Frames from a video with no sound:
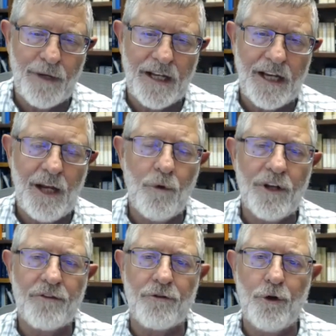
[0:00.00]
I mean, he
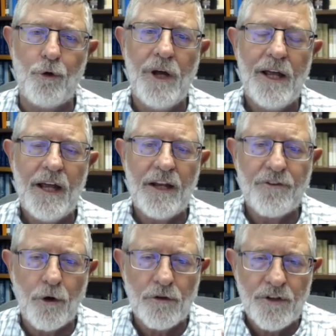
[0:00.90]
went through
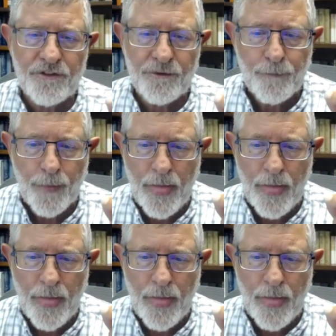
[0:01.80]
and told us,